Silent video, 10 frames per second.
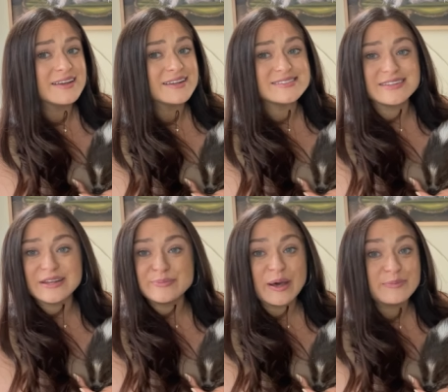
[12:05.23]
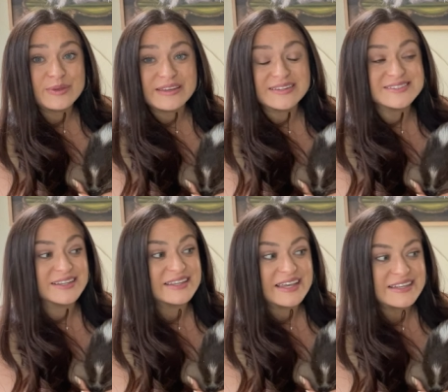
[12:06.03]
It's not a puppy, it's not
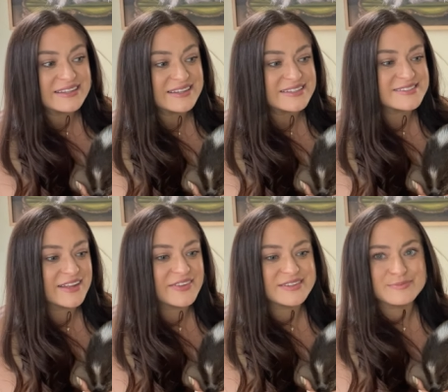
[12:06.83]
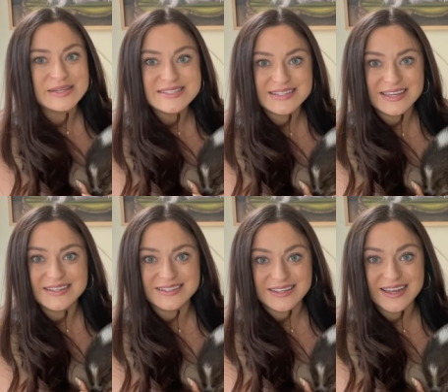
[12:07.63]
a kitten, it's not that
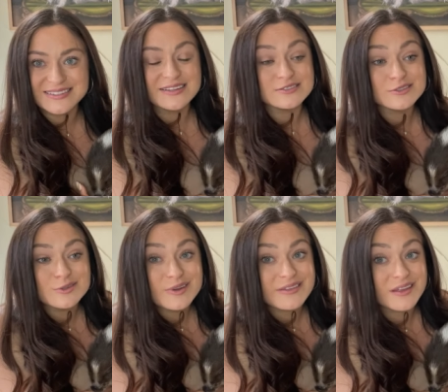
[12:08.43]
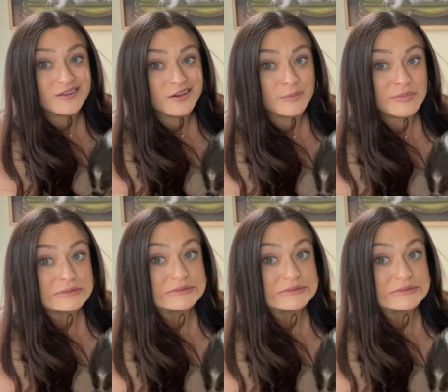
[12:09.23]
domesticated yet. It's also not that dumb.